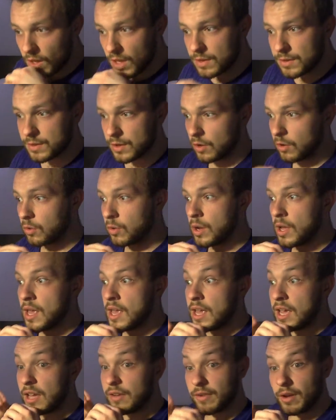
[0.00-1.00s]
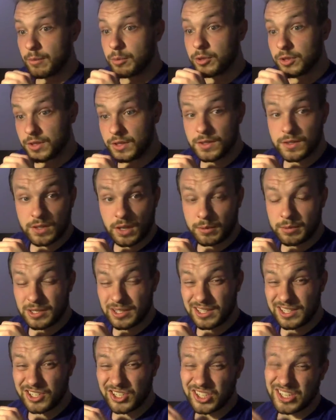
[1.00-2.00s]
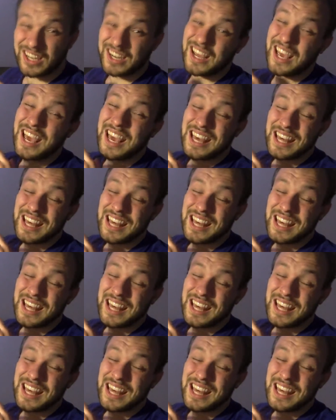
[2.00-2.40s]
So if I put these types of leashes on,